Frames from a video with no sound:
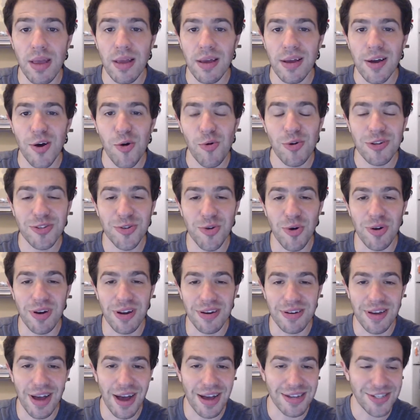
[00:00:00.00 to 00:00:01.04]
What's going on,
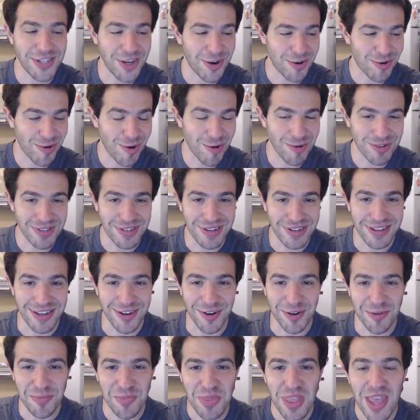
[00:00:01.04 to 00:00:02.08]
guys? Aaron Goldson
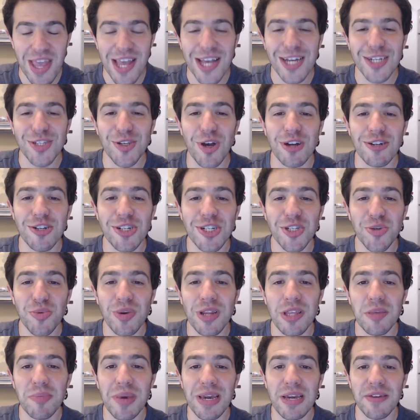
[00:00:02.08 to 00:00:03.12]
here. So I just wanted
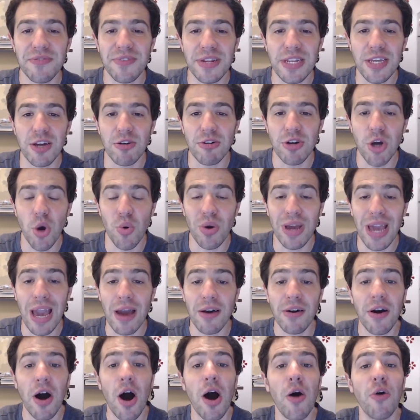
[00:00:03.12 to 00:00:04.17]
to make a video going
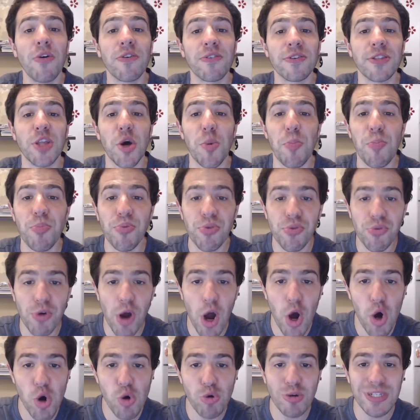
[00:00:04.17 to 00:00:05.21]
out over the
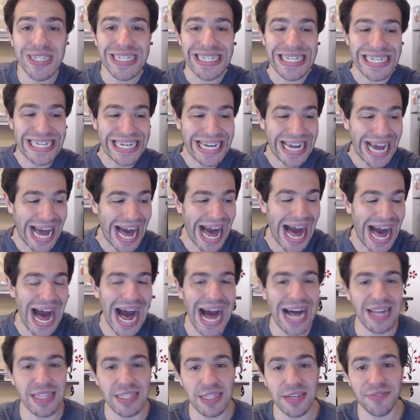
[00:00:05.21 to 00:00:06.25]
pros and
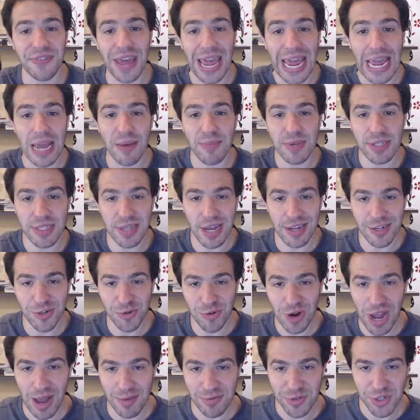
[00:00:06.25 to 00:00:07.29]
cons of Amazon
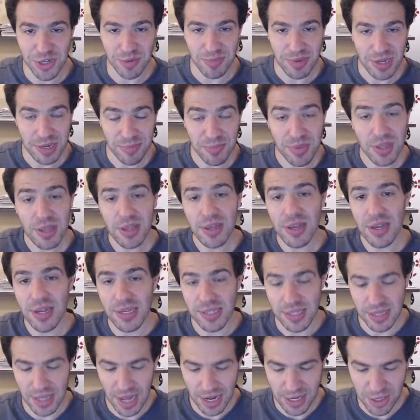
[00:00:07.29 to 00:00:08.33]
dropshipping. So
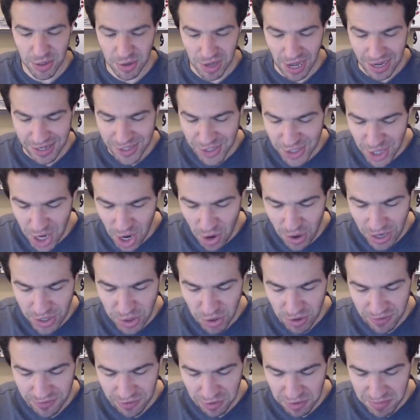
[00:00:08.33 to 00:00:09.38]
a lot of you guys know I do
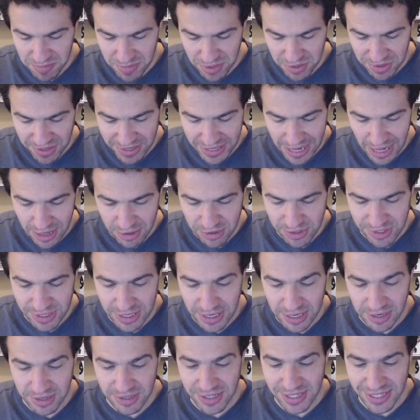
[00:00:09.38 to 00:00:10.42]
over $1 million a
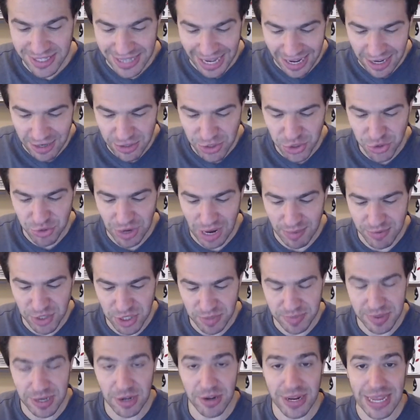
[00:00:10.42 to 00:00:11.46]
year in sales
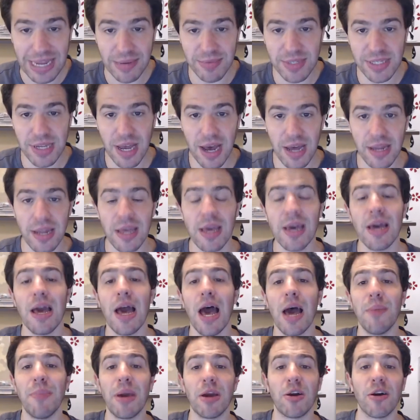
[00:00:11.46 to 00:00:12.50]
dropshipping on Amazon.
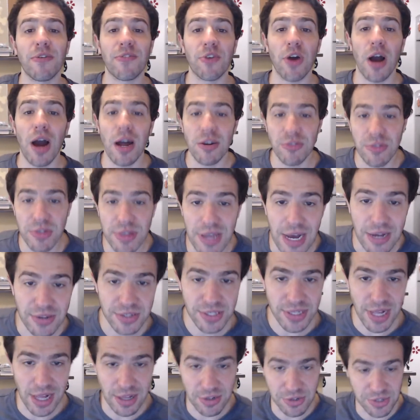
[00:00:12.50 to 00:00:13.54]
I make over
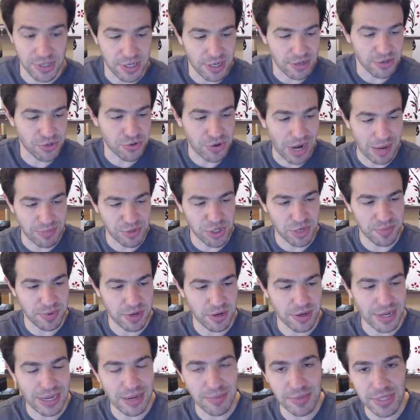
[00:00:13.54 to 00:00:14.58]
$100,000 a year dropshipping on
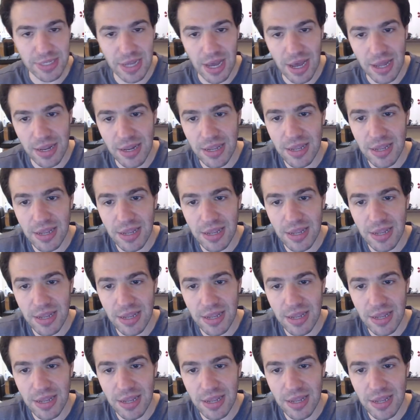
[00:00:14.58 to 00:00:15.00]
Amazon.